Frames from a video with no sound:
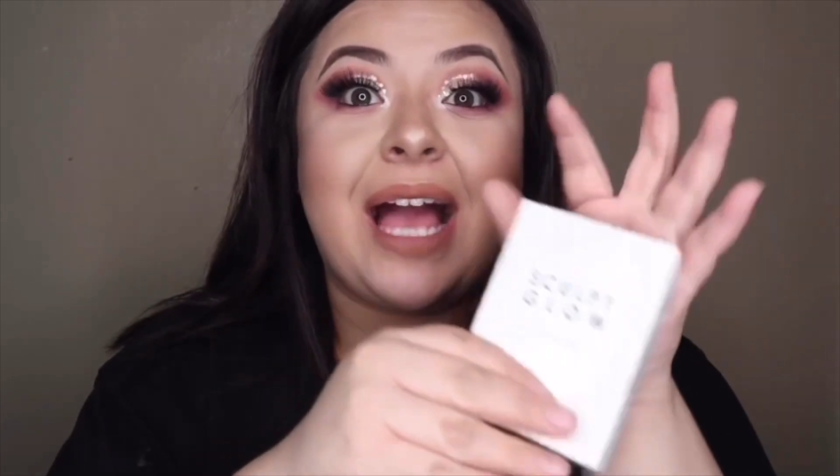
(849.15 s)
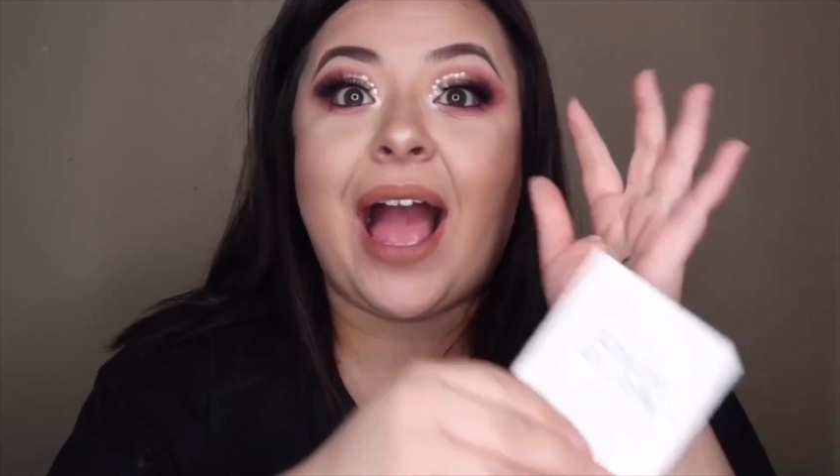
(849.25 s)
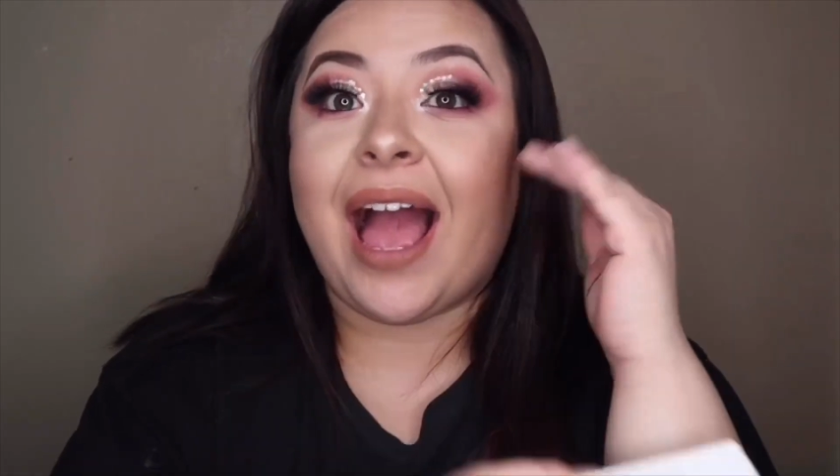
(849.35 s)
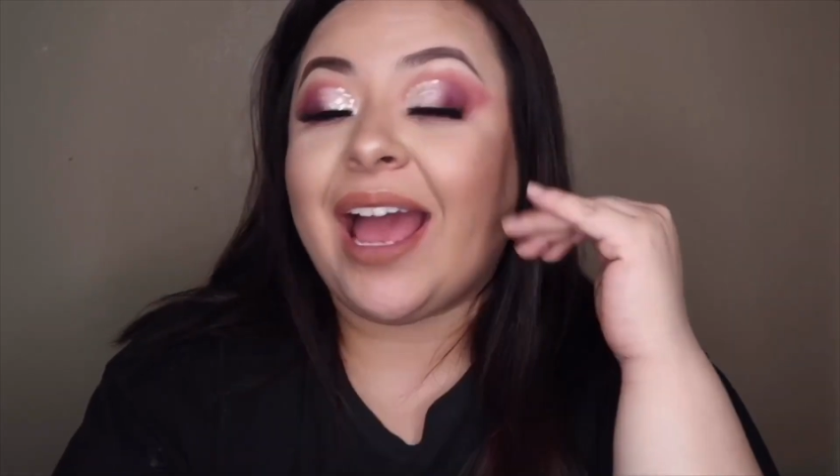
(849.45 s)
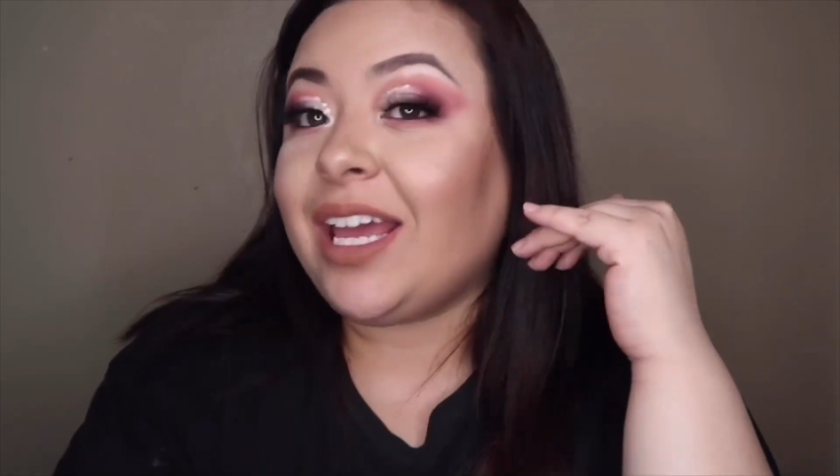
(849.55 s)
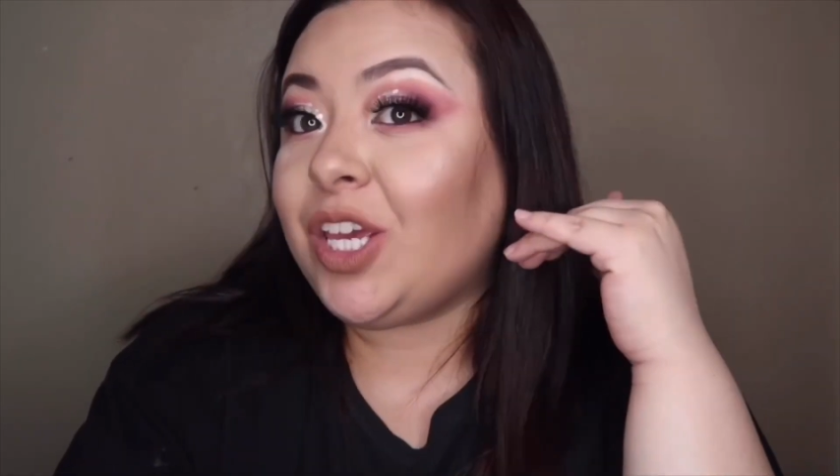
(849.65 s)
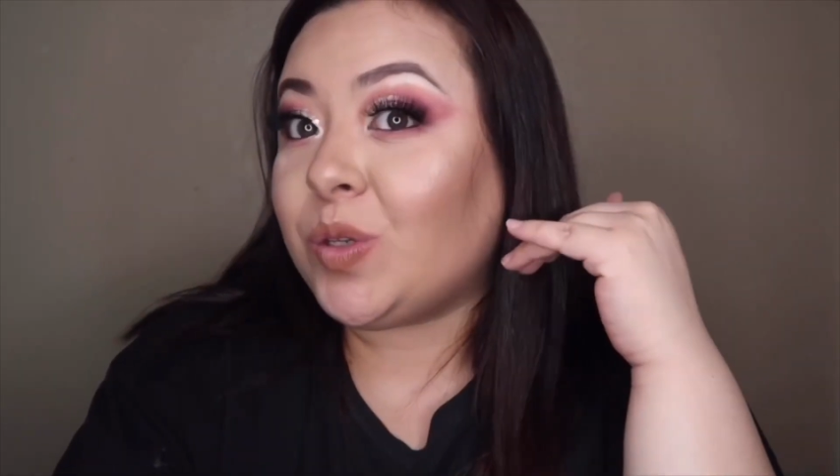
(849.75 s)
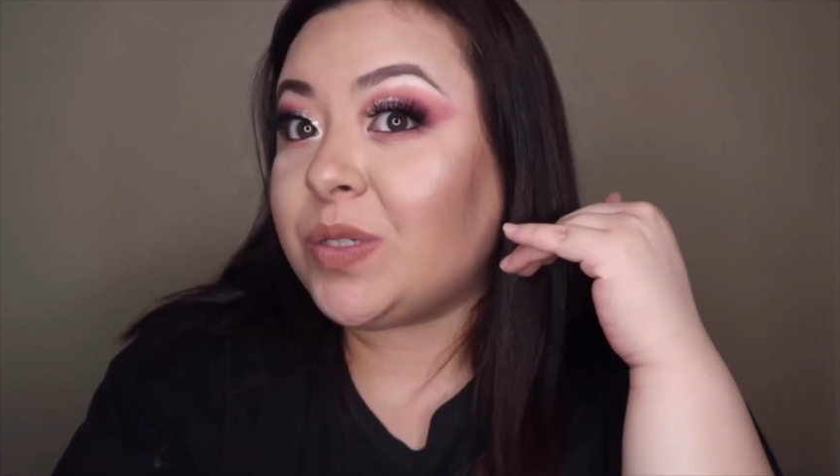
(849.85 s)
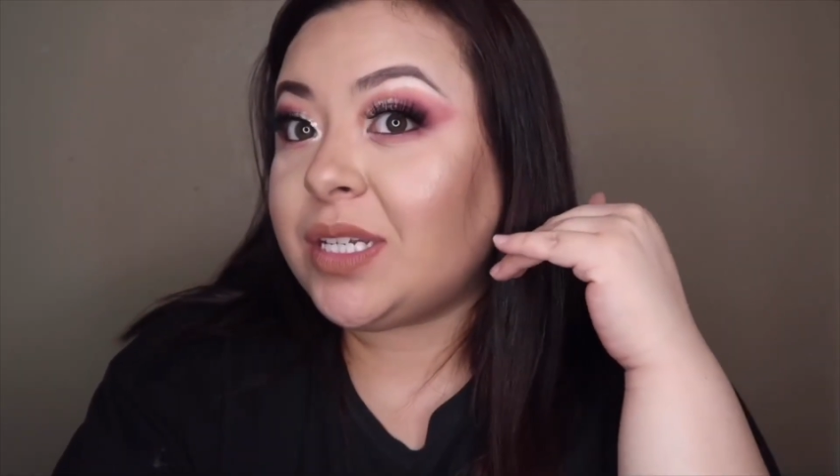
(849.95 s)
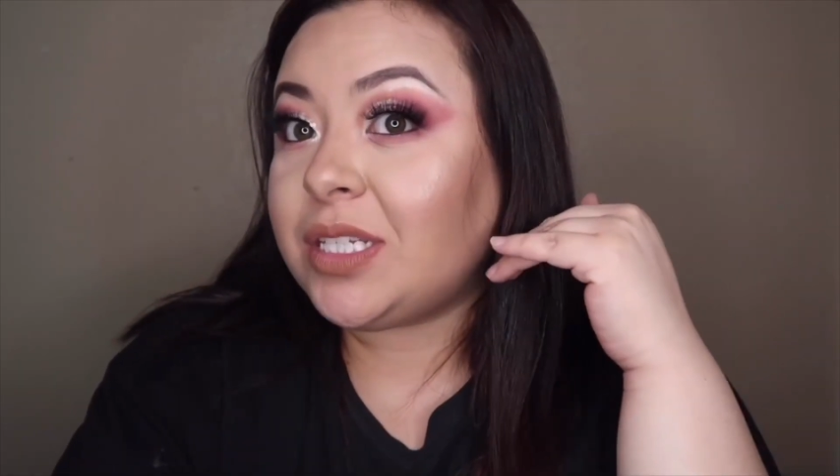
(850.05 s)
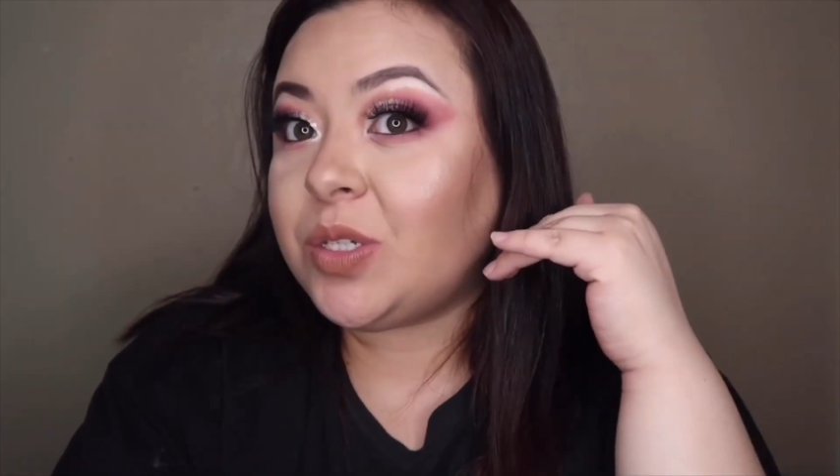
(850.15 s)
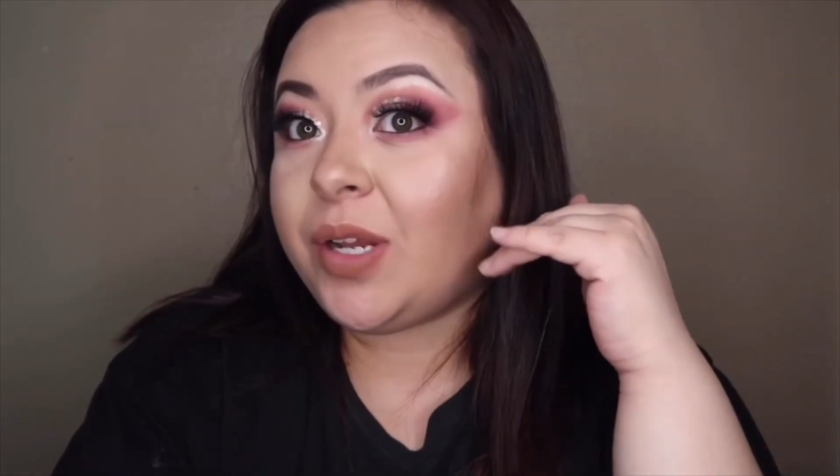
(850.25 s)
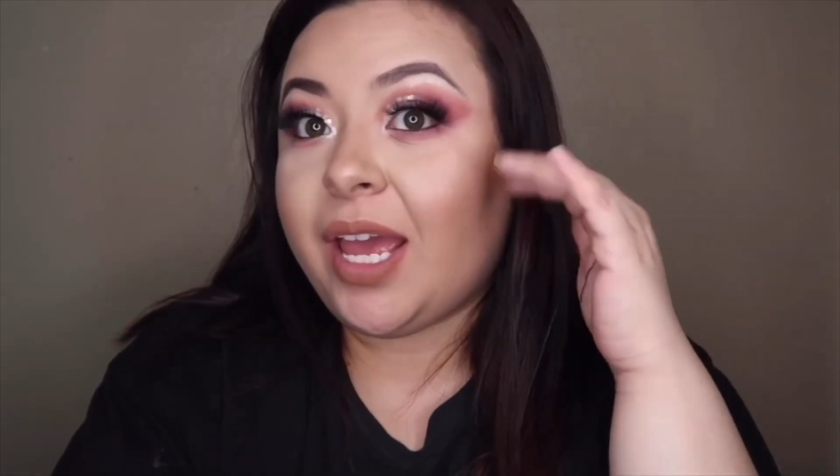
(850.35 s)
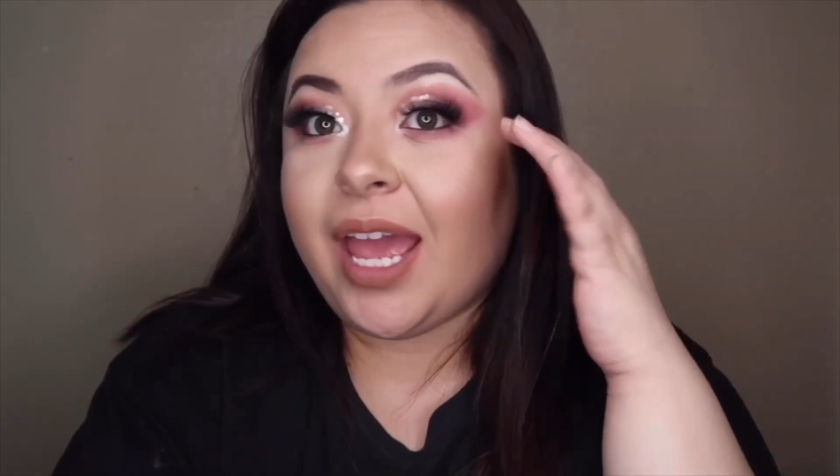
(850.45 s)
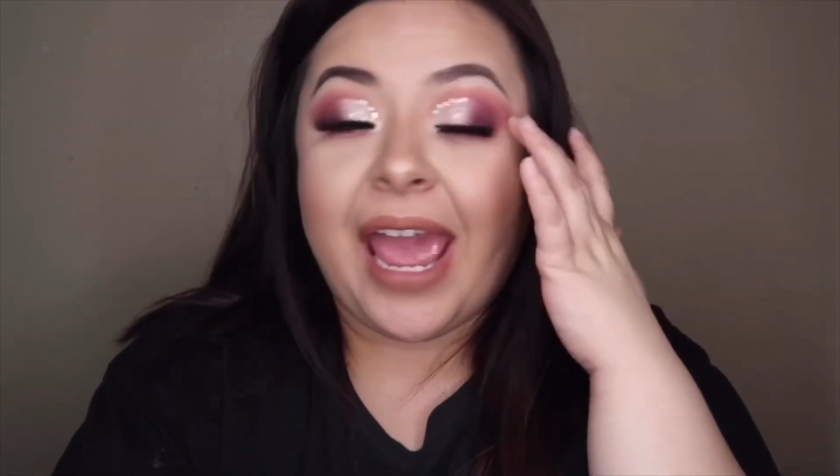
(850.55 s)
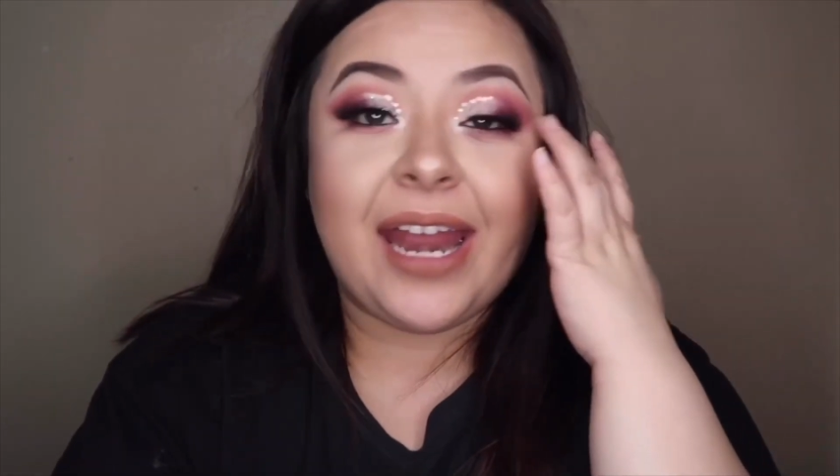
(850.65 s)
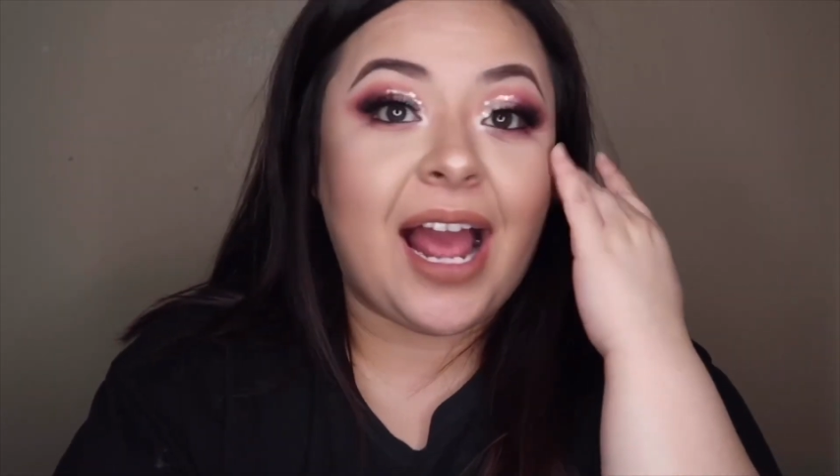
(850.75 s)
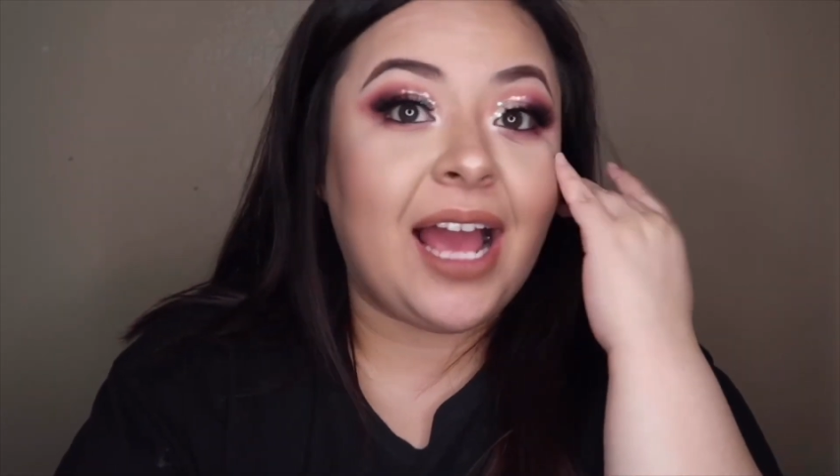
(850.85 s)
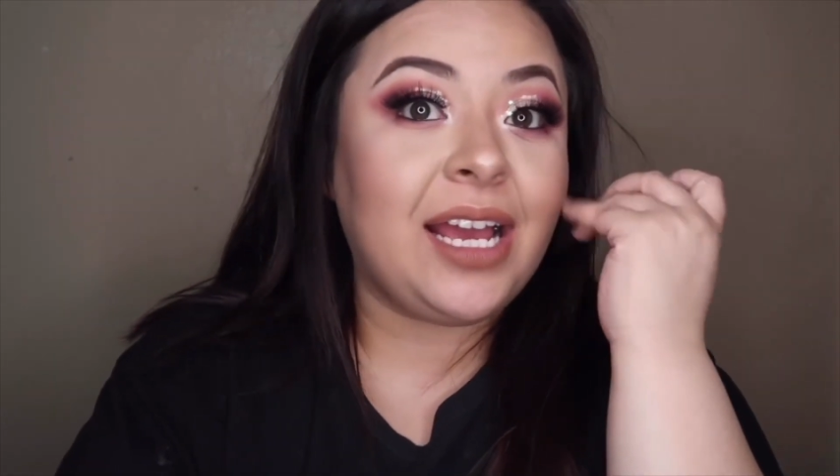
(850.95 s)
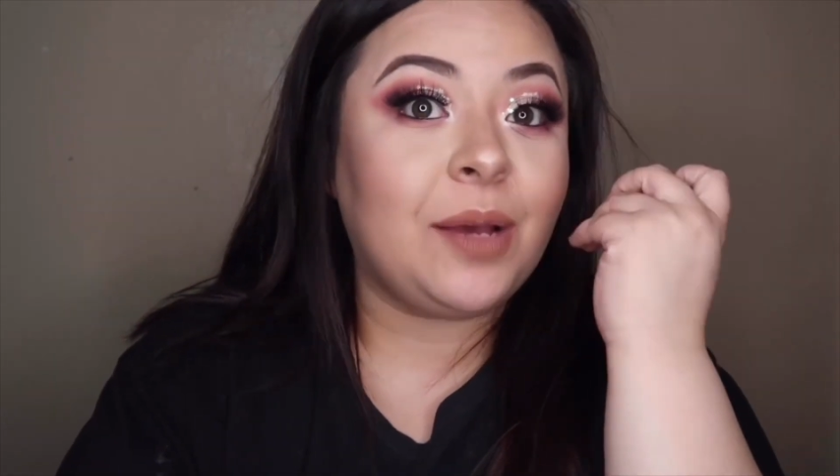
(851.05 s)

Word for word: I used it today and I